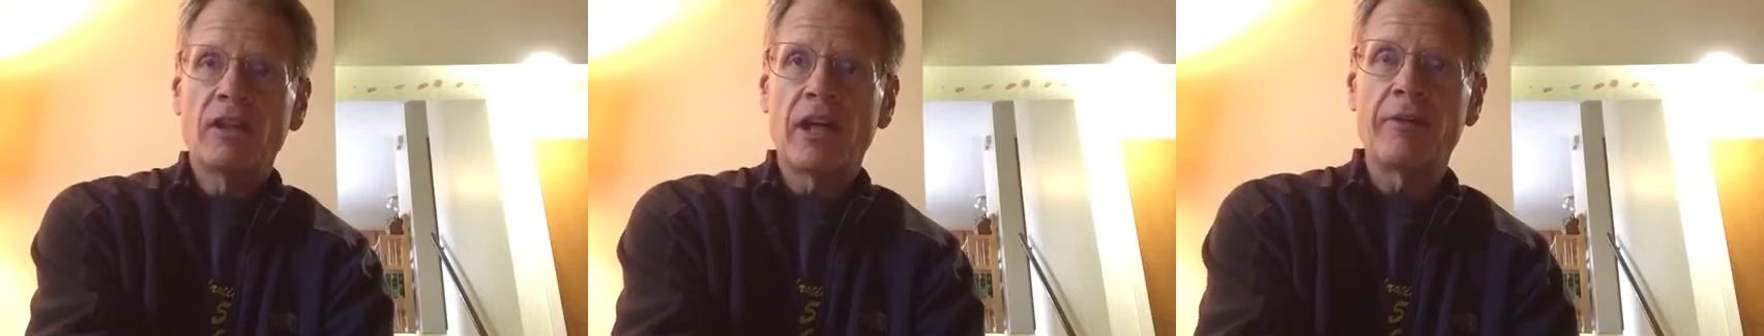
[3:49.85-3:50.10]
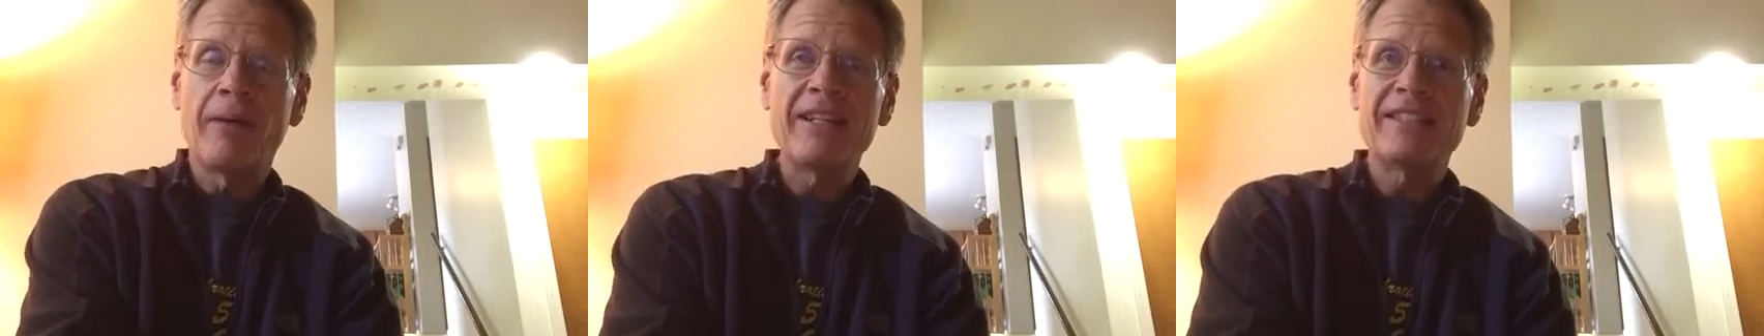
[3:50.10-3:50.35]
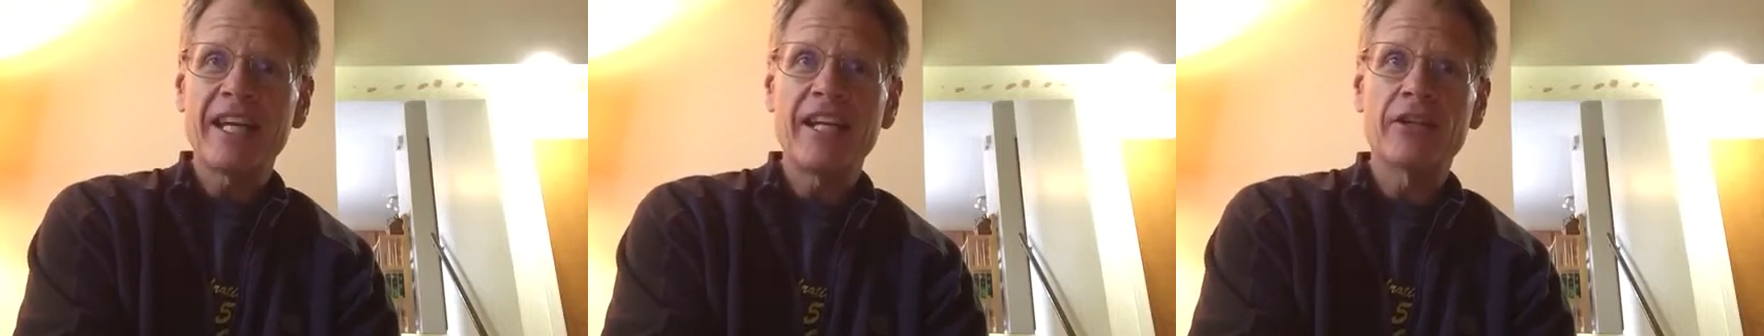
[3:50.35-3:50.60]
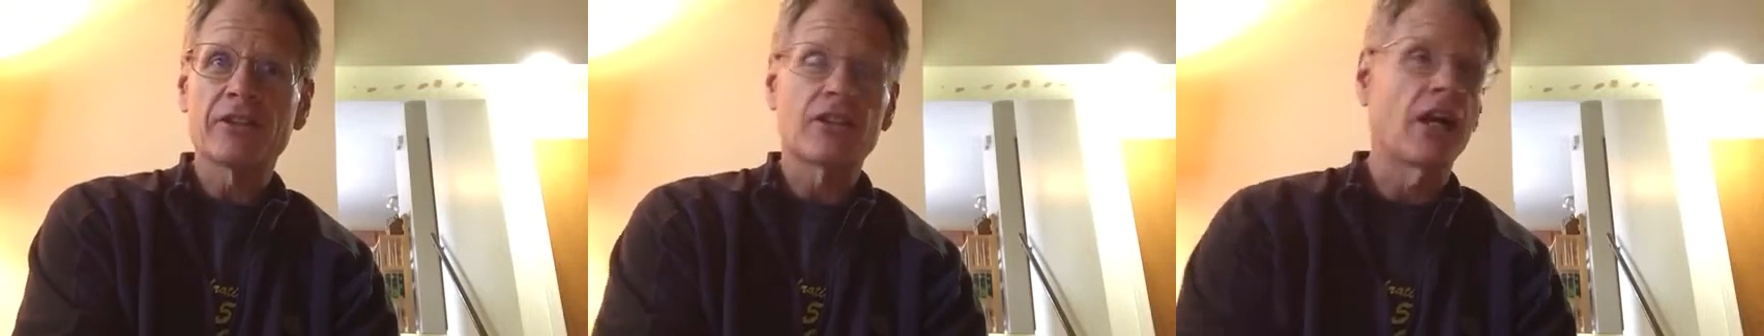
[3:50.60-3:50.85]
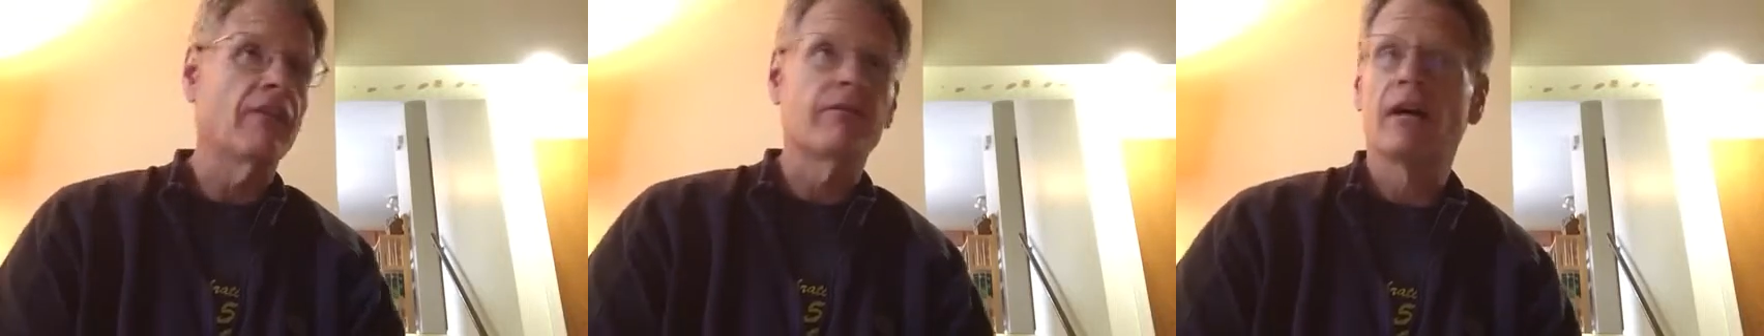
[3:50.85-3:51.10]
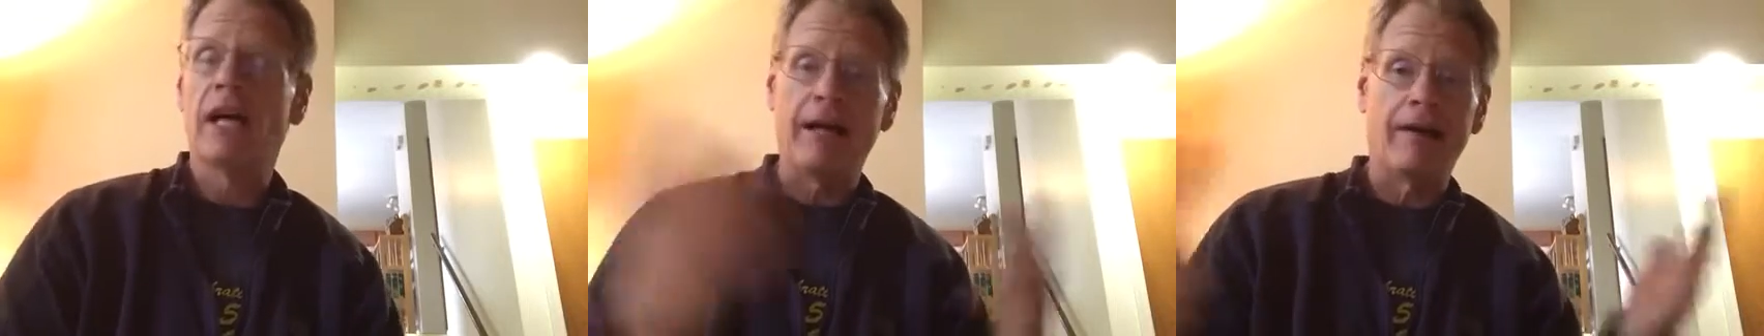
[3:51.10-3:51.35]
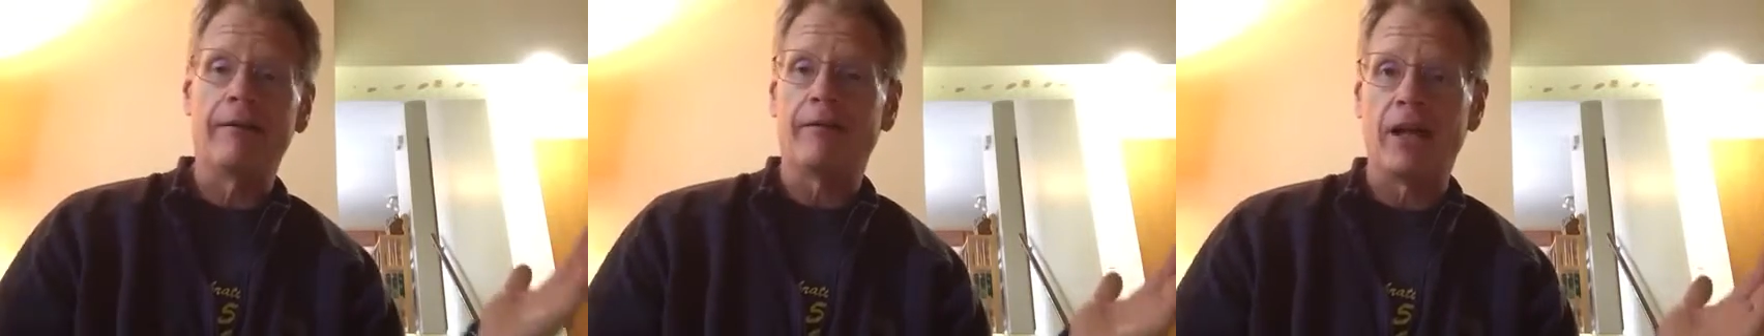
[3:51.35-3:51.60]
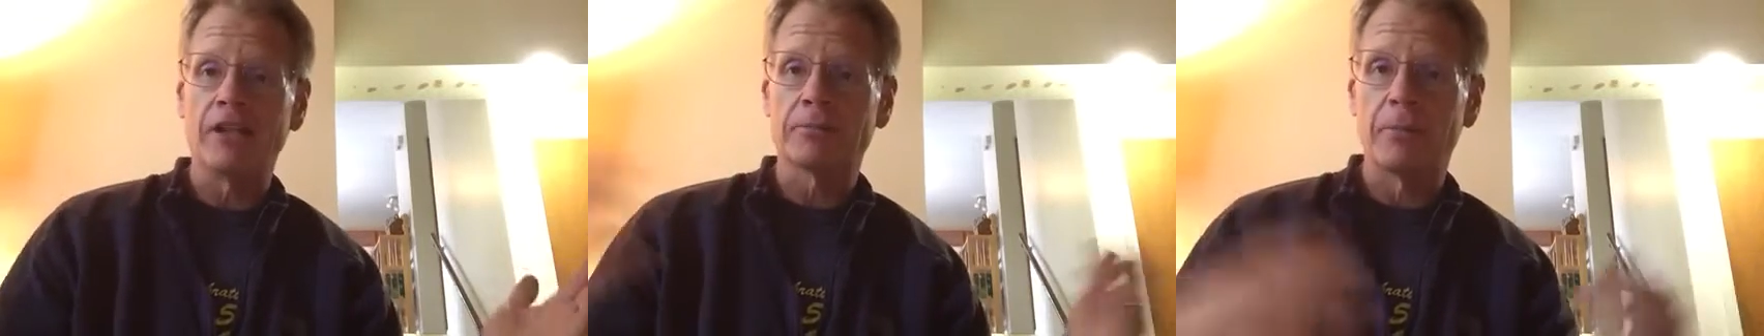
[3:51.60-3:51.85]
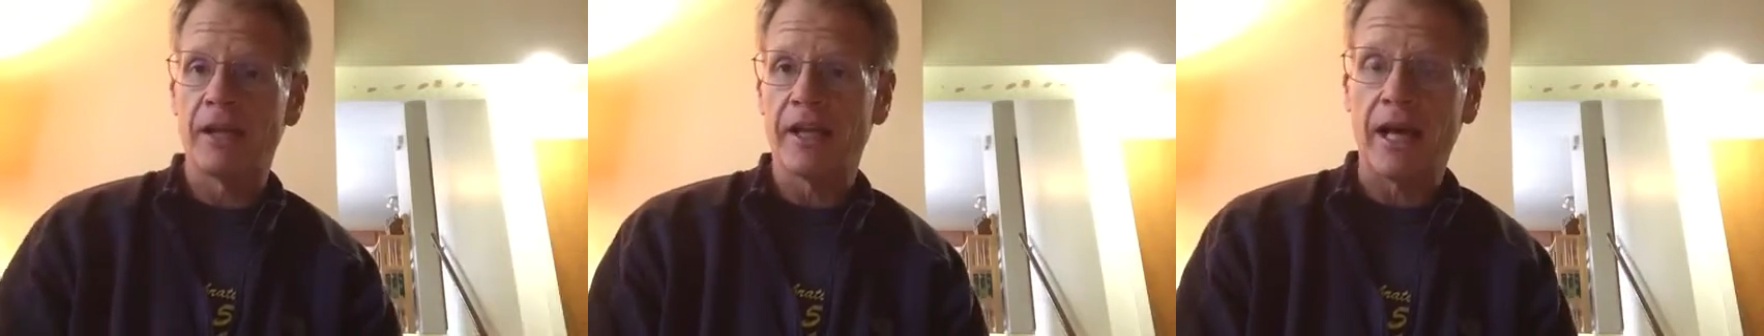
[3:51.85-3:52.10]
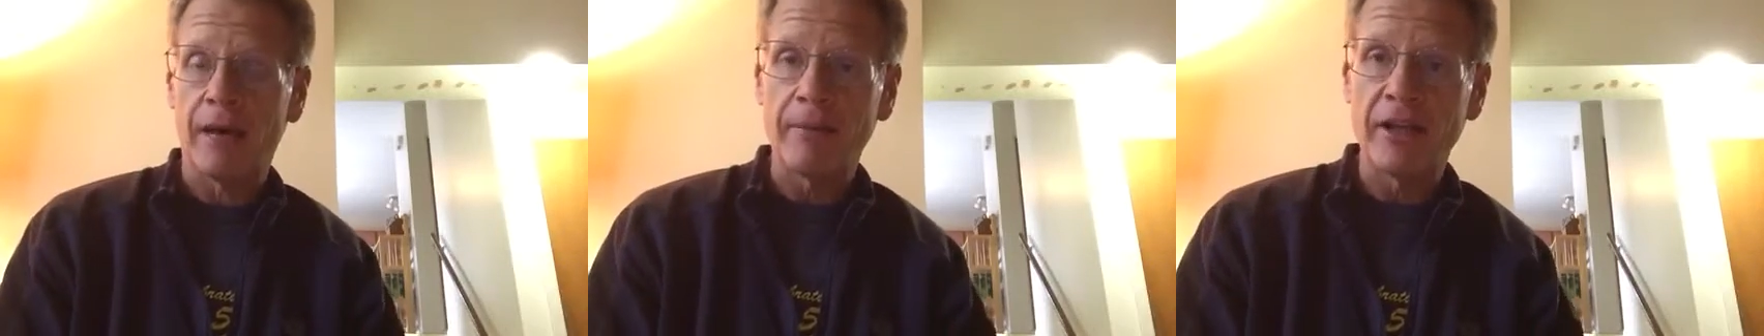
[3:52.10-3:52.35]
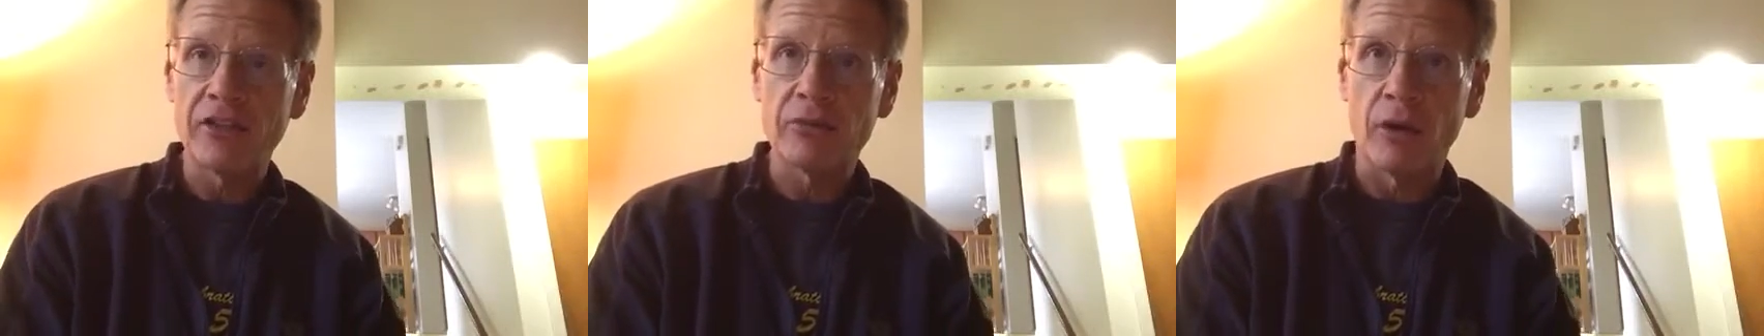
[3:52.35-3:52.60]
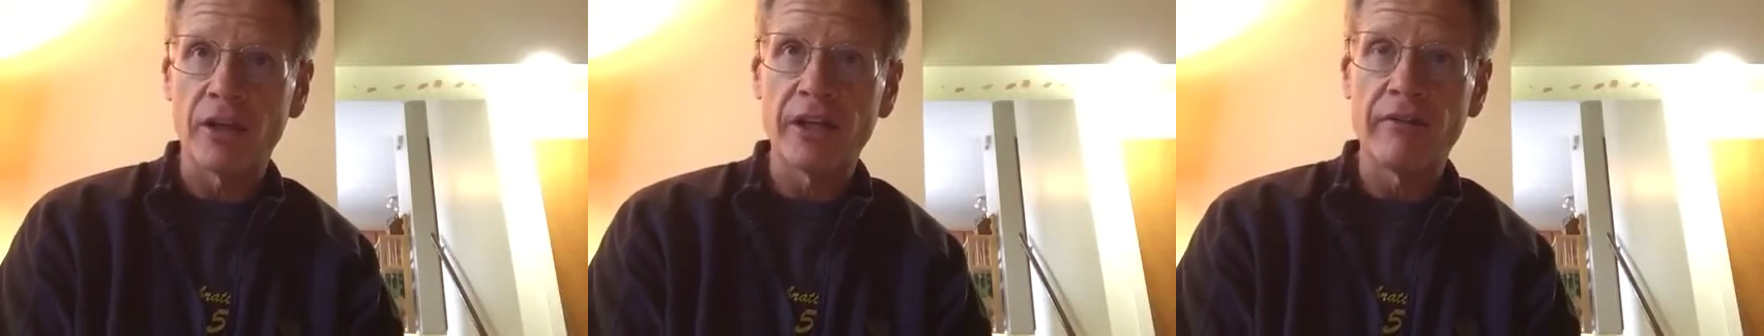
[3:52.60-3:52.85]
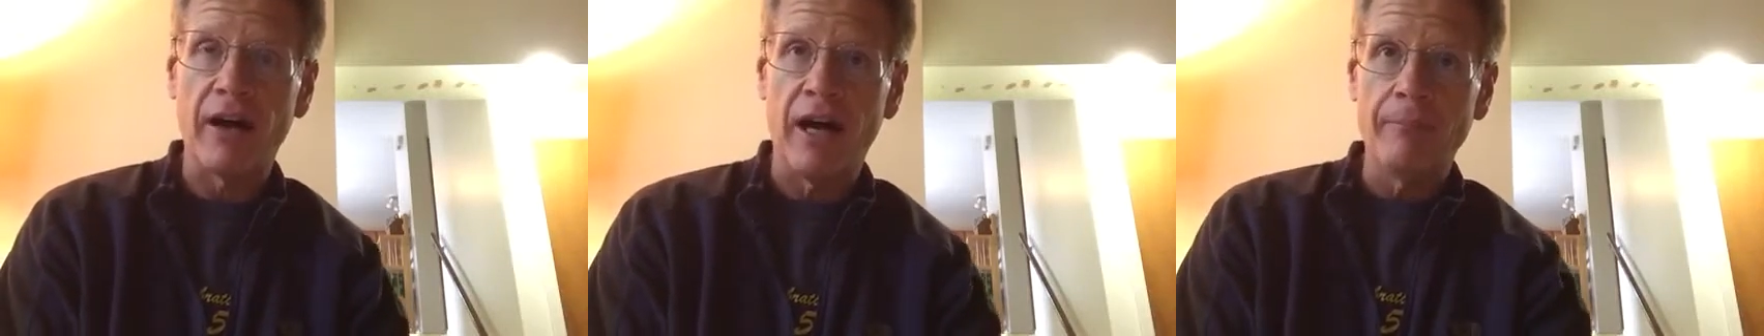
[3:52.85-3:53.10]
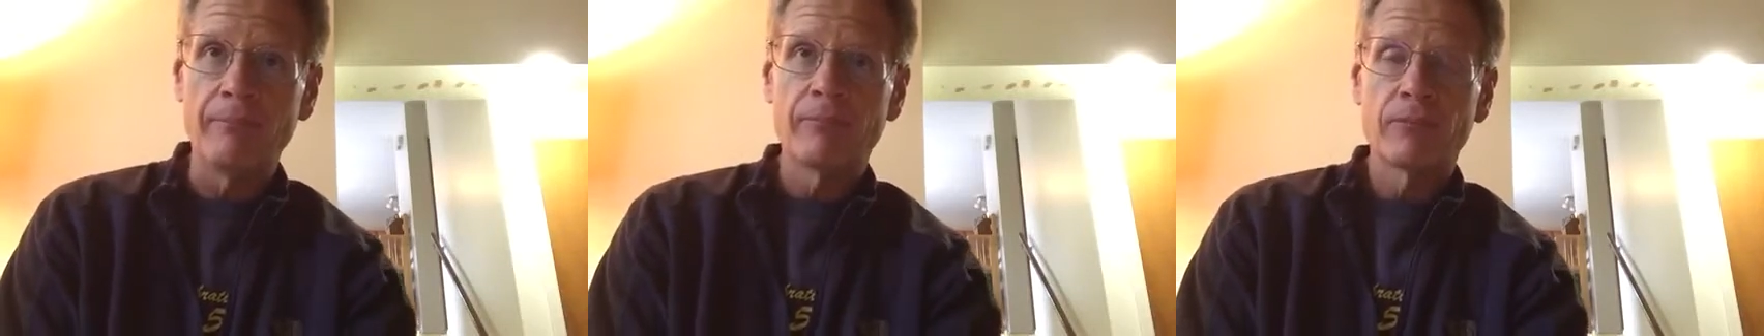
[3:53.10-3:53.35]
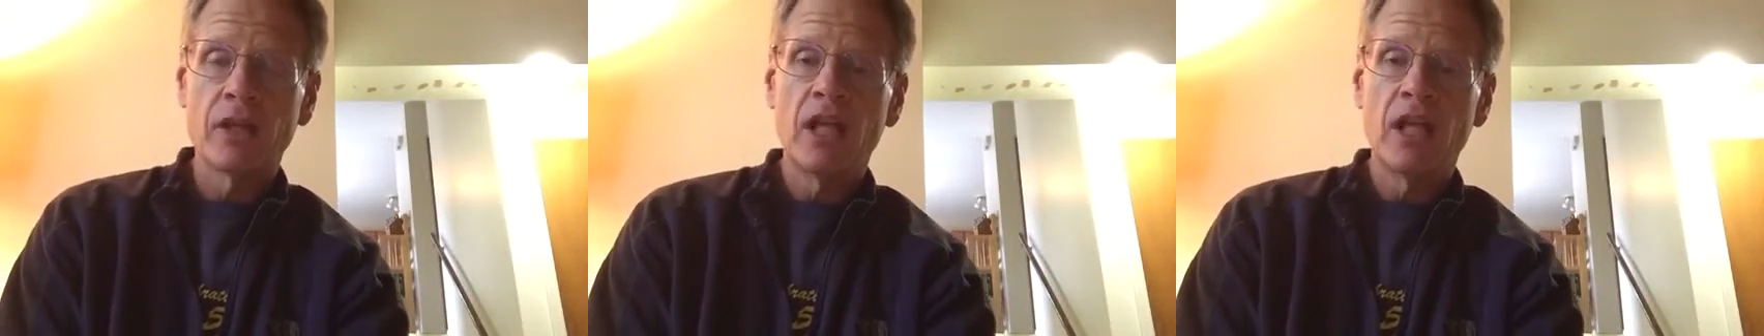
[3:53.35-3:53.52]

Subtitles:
Now you might say to yourself, oh, I've lost money, I might as well give up.